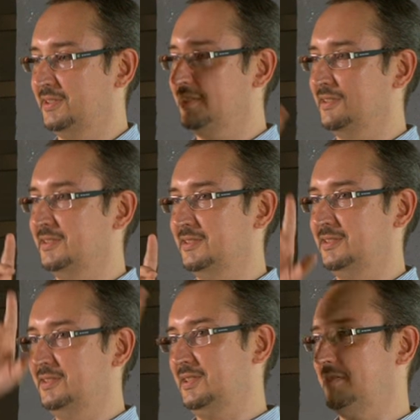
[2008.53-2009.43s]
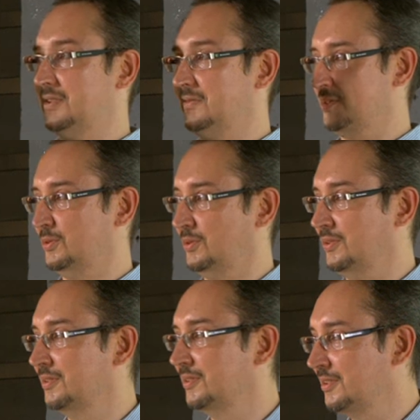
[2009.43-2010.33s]
we can take the country of
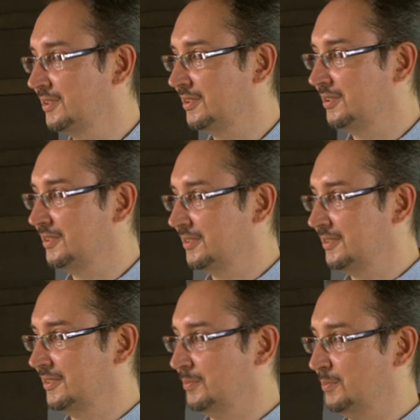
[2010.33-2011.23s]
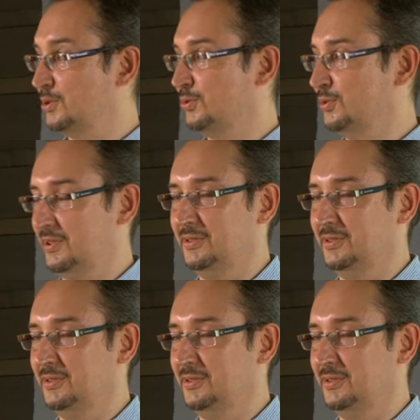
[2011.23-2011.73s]
our neighbor from the northeast,